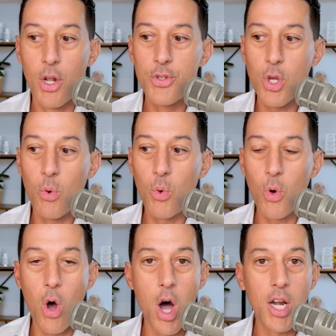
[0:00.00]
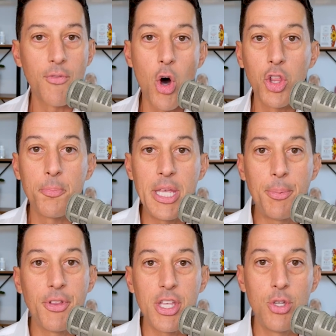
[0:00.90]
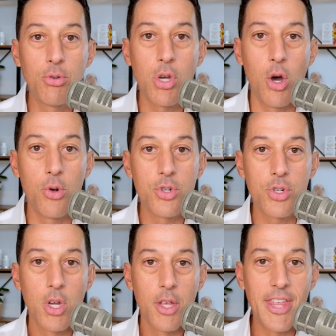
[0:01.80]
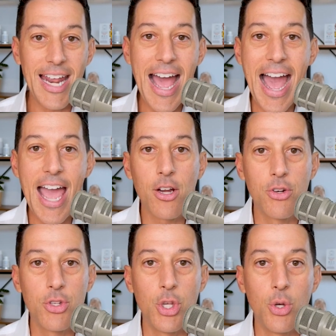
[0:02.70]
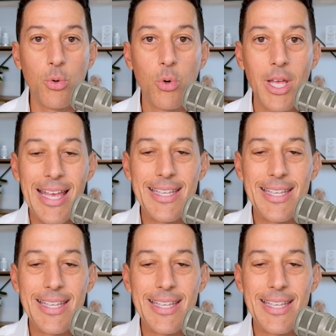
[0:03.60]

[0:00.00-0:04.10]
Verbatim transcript: So out of all the people that you coach that hire you,